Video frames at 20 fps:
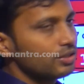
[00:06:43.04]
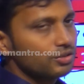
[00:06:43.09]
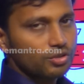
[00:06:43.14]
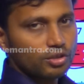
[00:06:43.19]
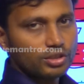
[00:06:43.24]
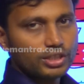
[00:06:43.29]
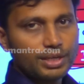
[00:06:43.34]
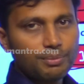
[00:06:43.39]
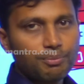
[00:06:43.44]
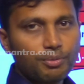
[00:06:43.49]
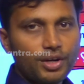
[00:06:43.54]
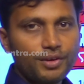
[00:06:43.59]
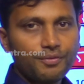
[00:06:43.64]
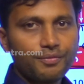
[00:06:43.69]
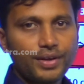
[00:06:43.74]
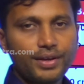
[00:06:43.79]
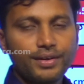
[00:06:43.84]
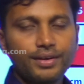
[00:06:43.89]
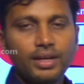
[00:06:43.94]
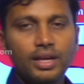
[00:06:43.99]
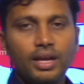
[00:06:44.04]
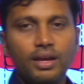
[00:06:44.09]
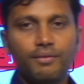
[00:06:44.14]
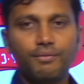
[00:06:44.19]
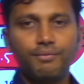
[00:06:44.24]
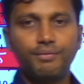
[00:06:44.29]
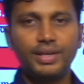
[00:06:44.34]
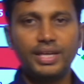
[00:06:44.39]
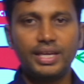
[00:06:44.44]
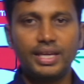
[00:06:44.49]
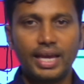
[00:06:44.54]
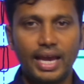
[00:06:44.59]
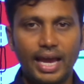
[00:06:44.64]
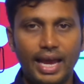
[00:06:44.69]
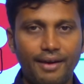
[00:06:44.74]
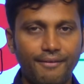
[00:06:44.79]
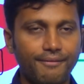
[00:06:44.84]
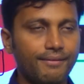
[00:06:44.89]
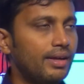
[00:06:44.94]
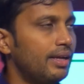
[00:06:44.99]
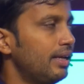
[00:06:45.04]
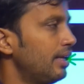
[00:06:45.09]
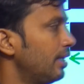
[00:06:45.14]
so 3.5 we have